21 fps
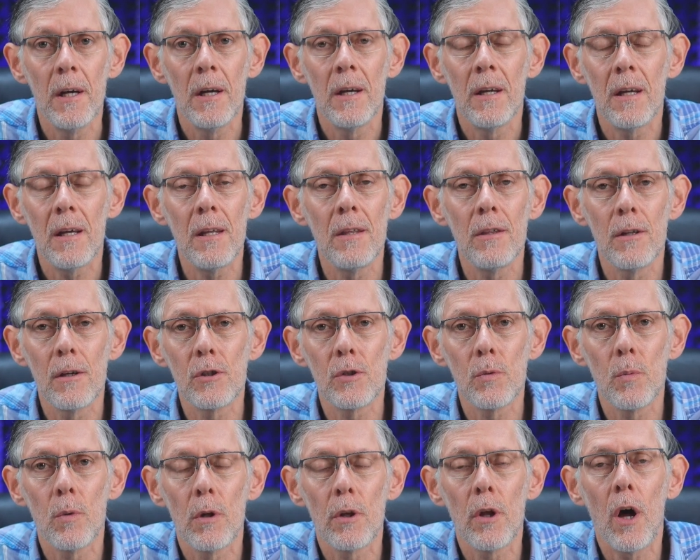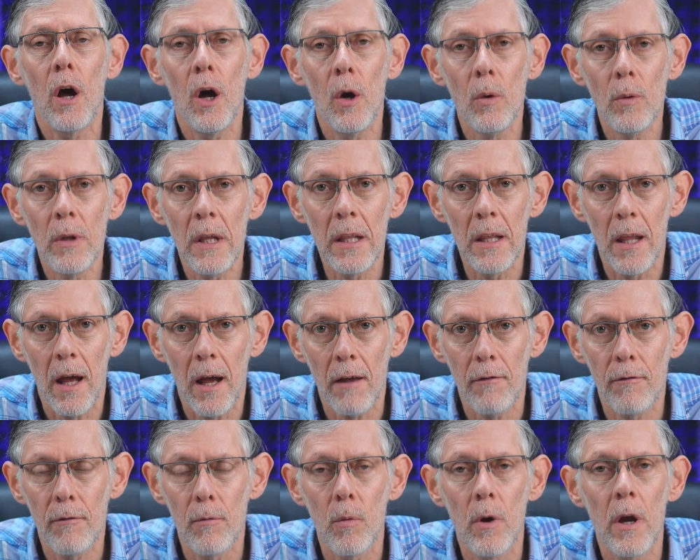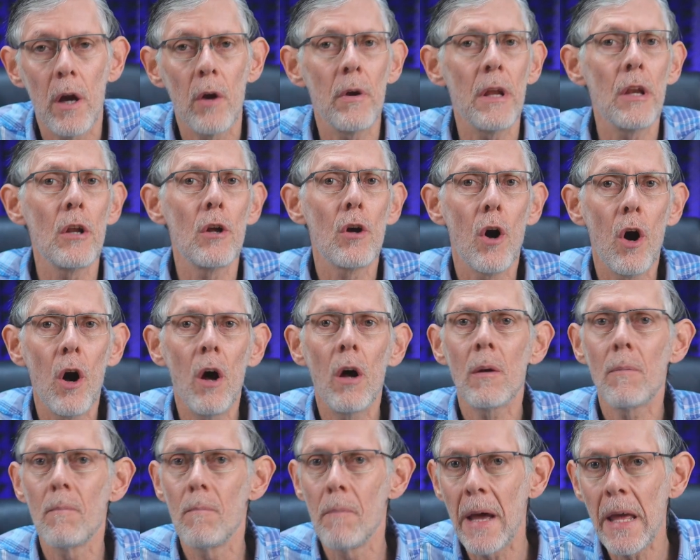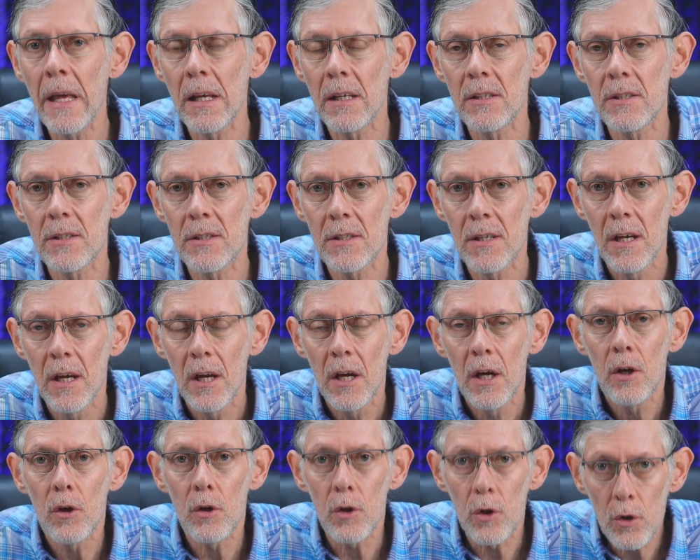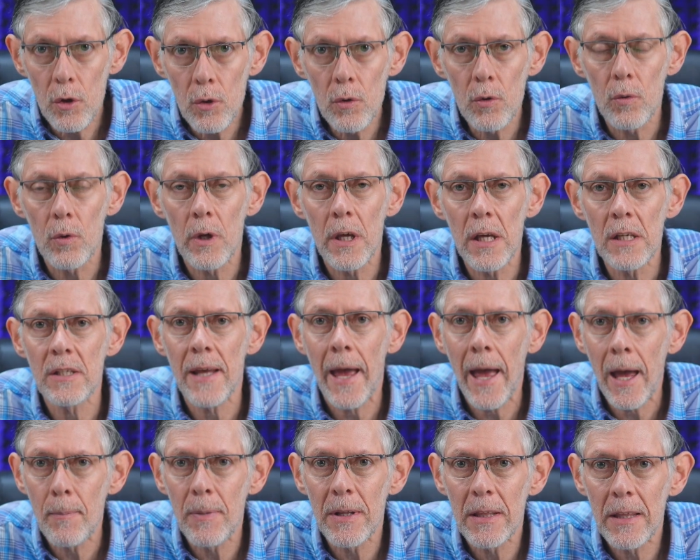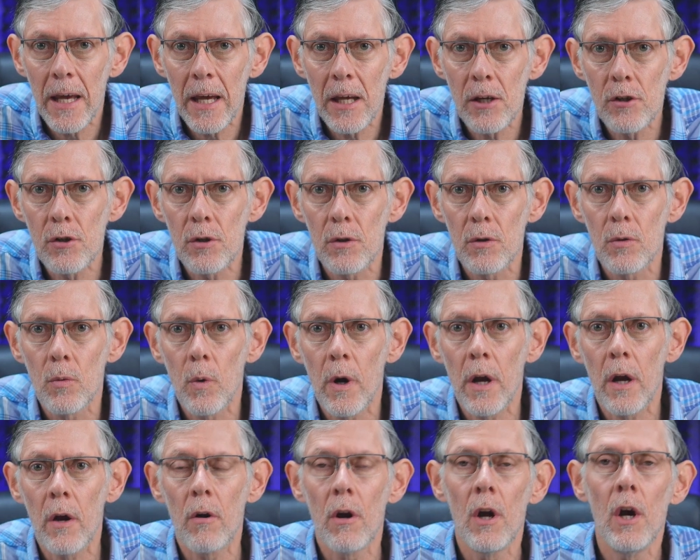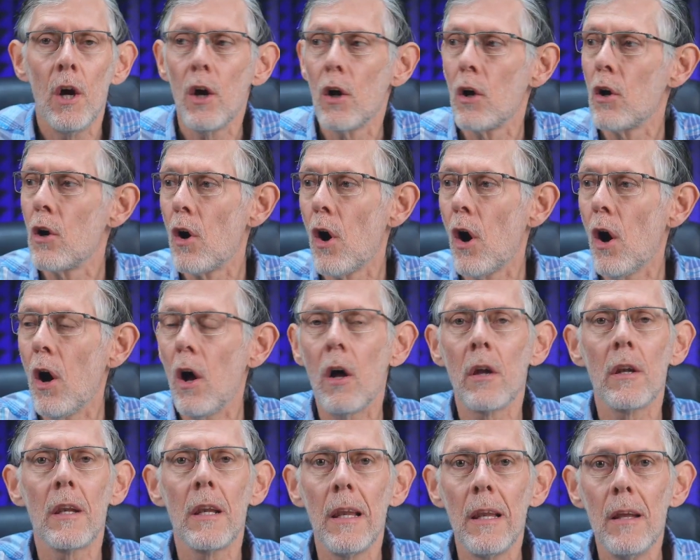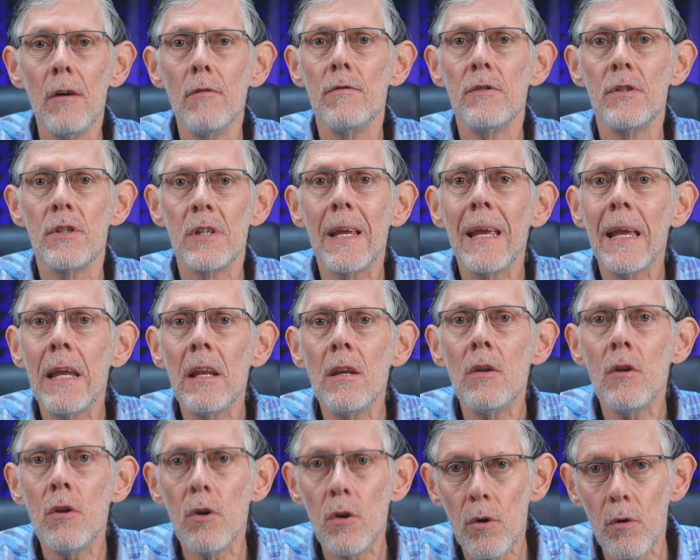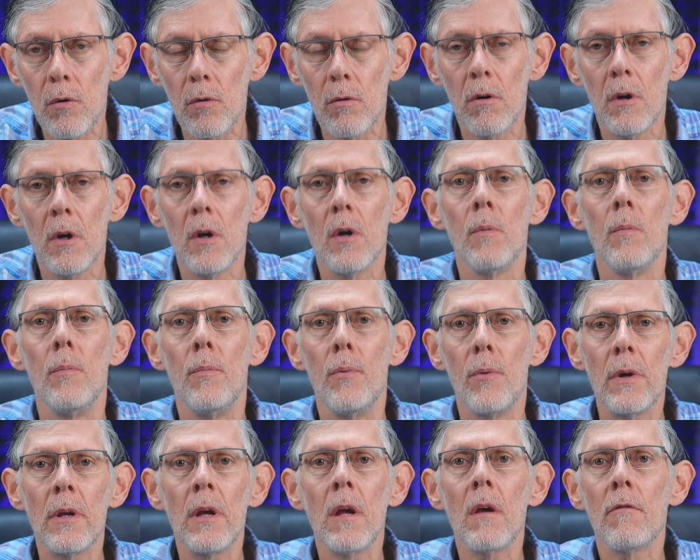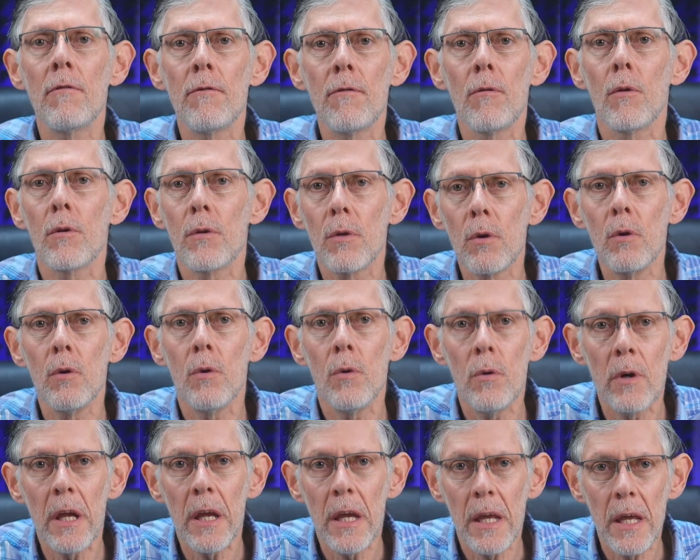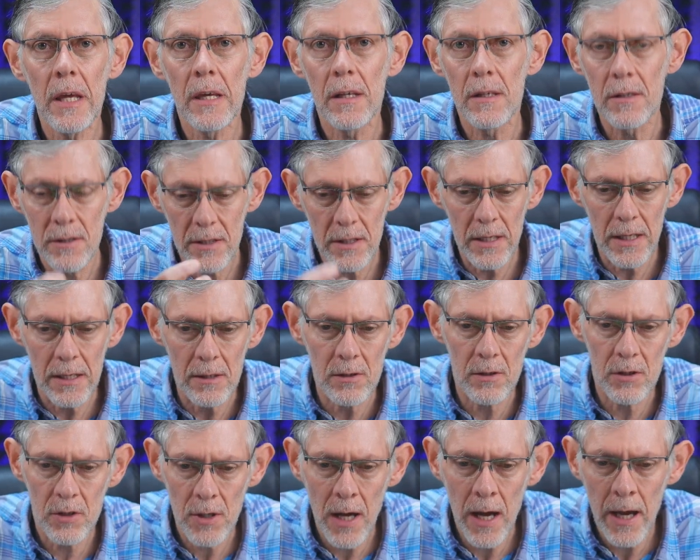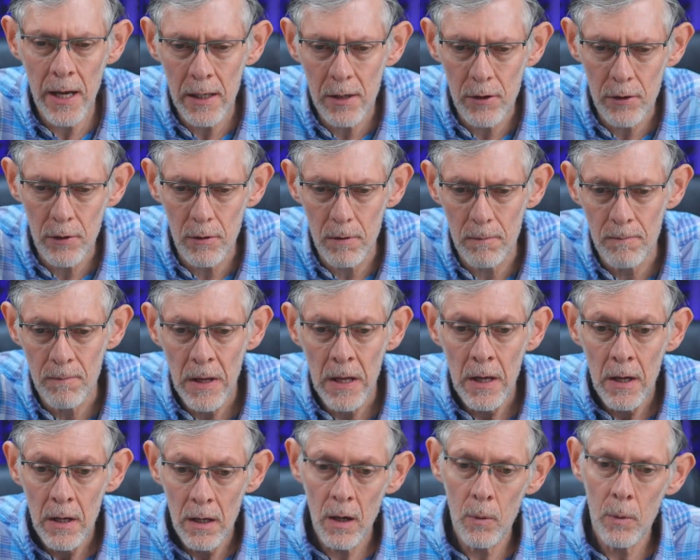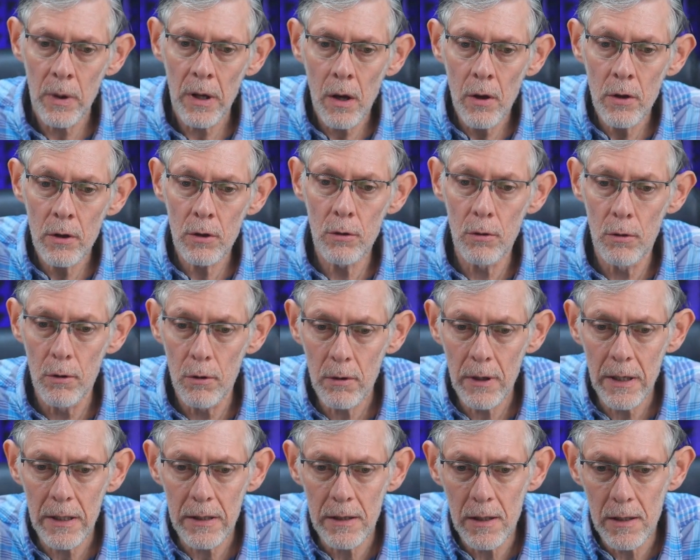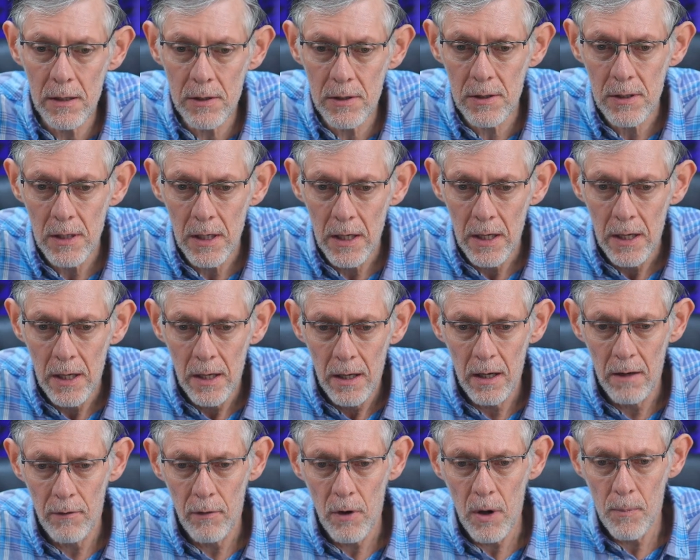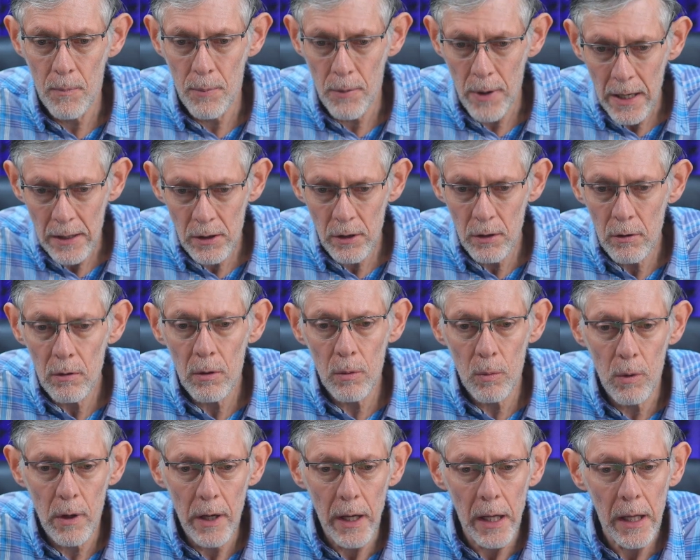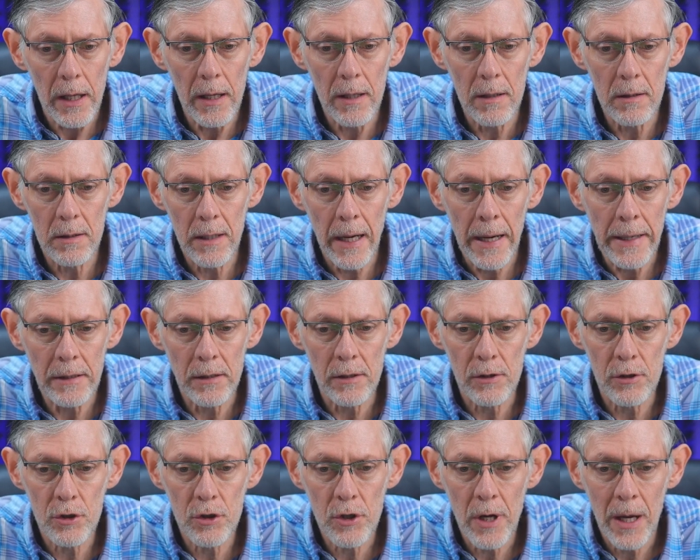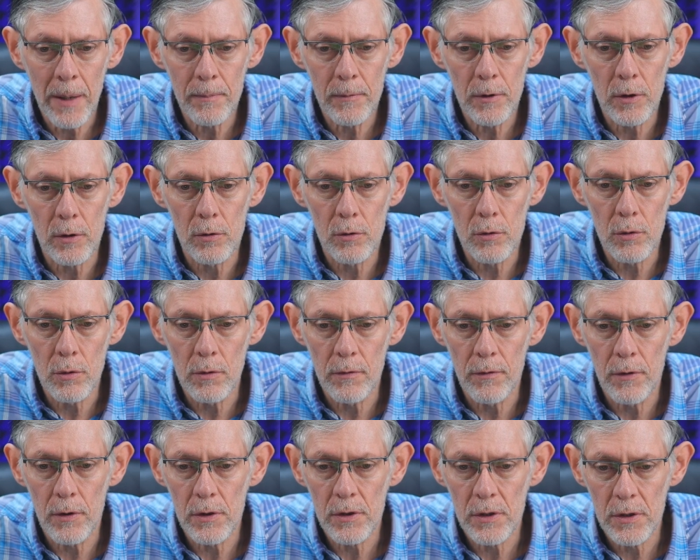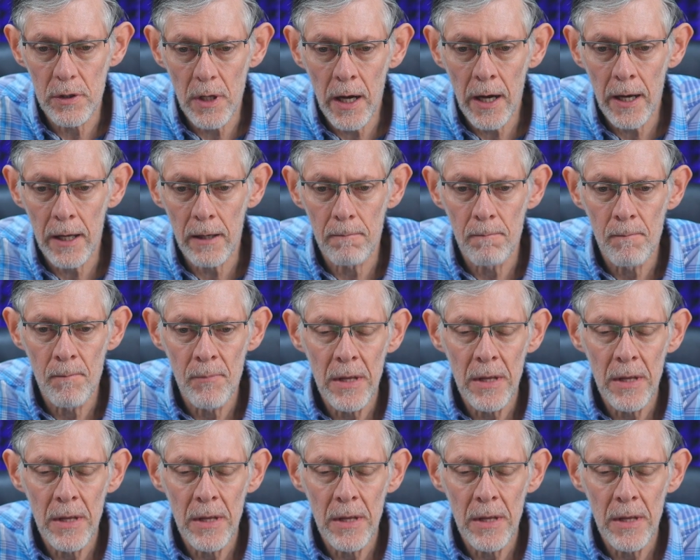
in this world, a holy life wherein God makes you His habitation, where God lives in you, bringing forth who He is inside you. Now we're going to look at this in a very practical way in Titus chapter 2 verse 9.